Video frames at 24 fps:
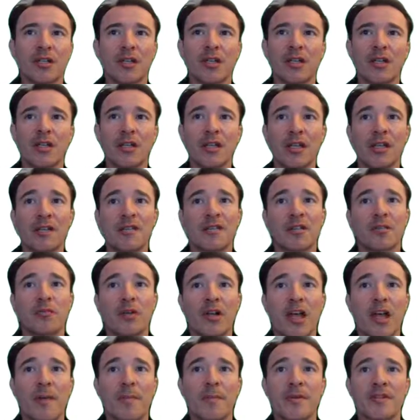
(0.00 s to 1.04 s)
let's see what
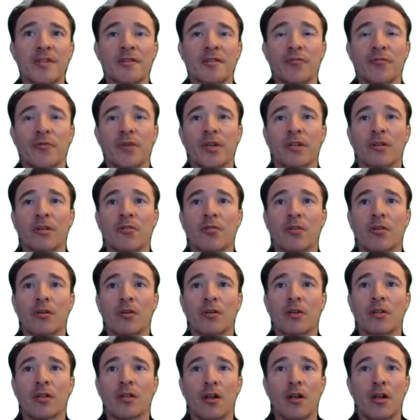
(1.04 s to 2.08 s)
happens if we
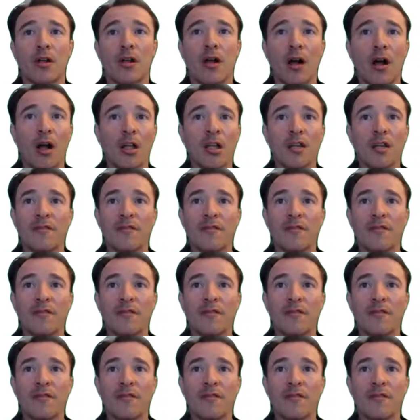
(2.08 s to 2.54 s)
ignore all